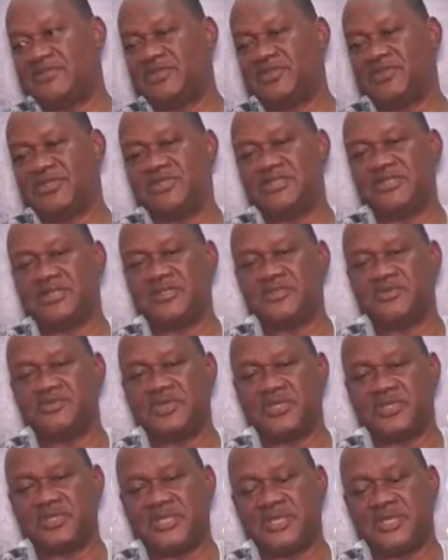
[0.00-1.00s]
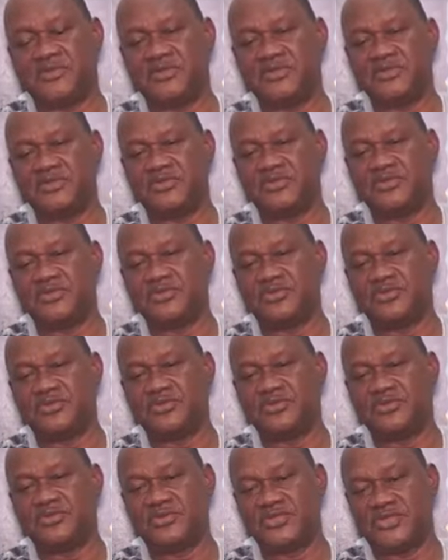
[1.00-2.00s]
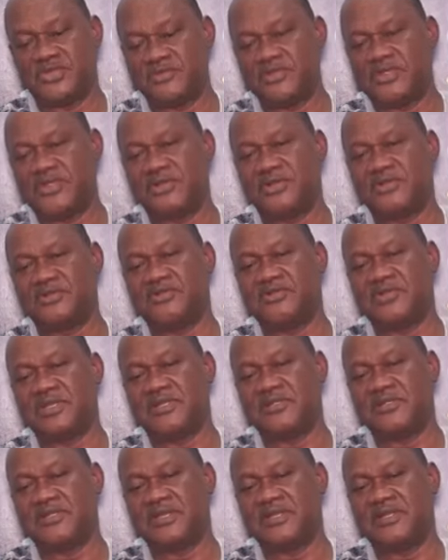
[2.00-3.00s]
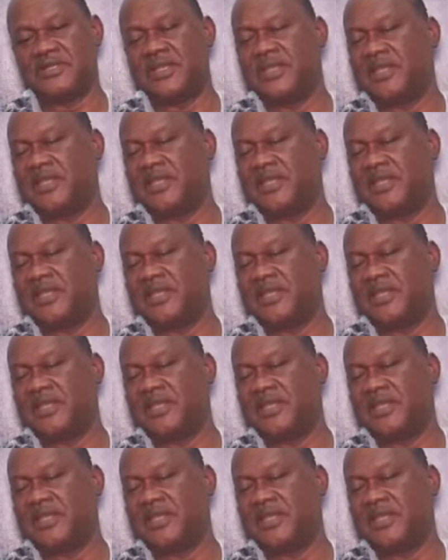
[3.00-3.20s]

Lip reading: So this gentleman came in to see me in the hospital and said,